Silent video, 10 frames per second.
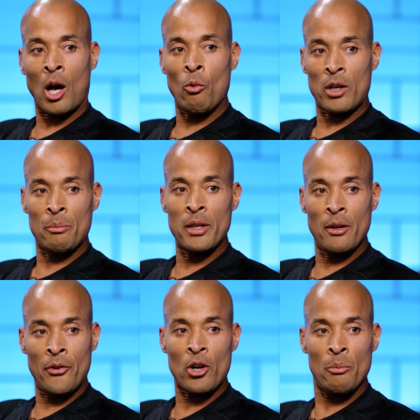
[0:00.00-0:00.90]
I want to be
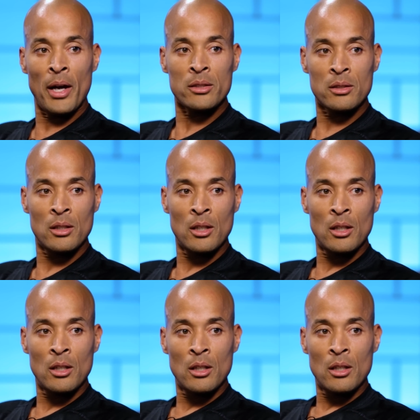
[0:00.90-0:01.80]
the very best.
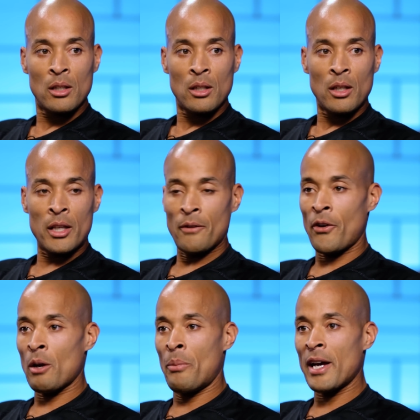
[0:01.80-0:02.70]
Mm. And the
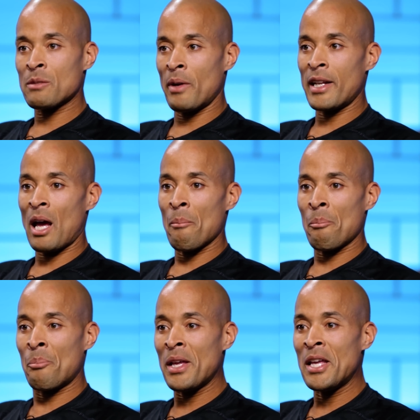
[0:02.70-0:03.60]
very best may
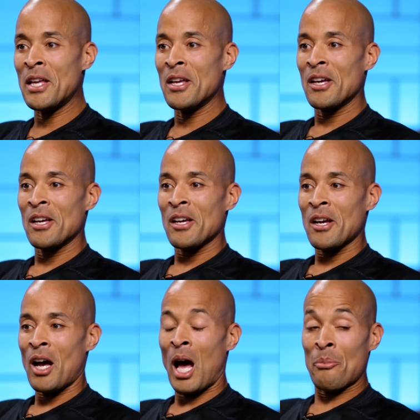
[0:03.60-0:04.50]
not be
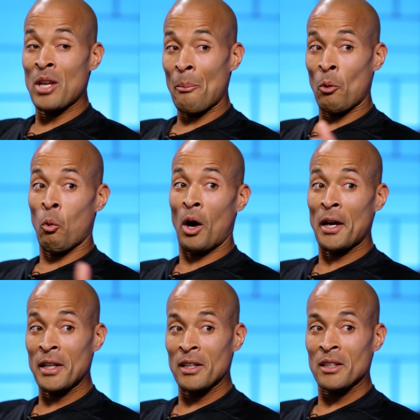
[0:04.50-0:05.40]
I'm number
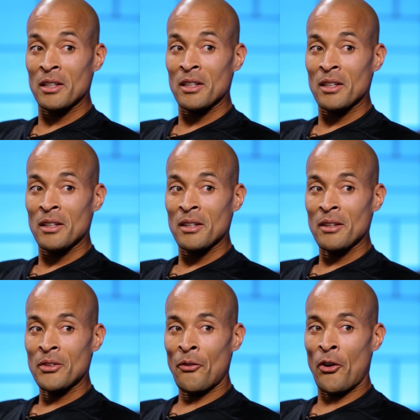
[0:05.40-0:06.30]
one
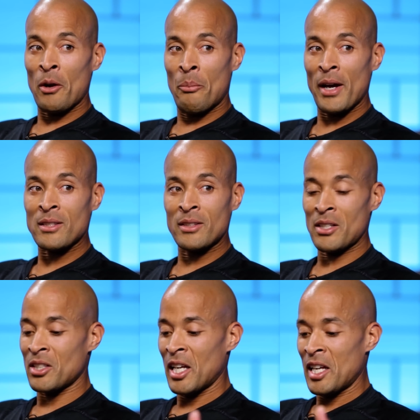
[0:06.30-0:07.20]
the very best
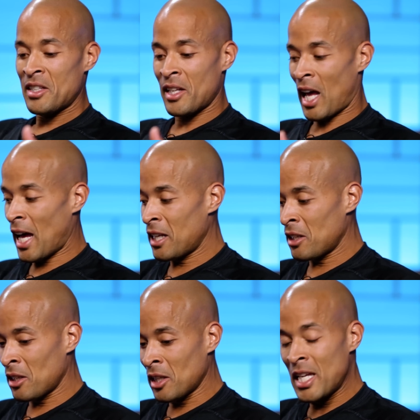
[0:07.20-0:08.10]
is did
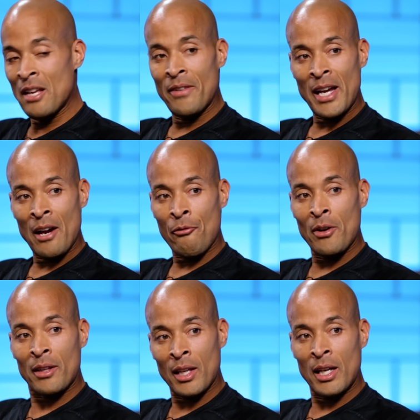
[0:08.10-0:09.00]
I leave
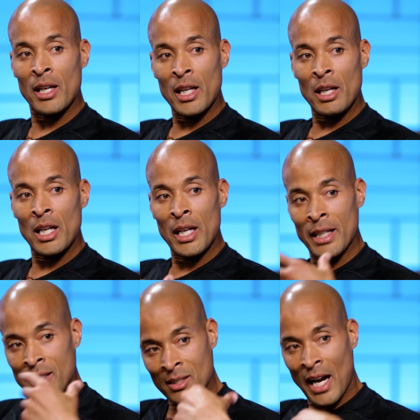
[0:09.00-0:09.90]
everything
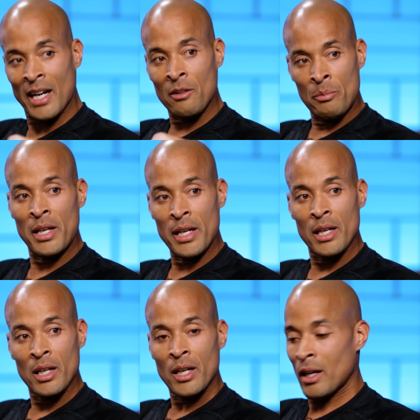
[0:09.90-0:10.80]
inside of
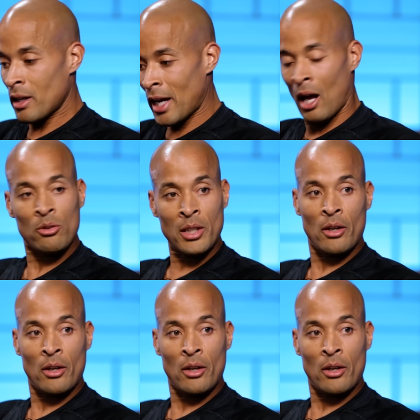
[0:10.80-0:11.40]
me out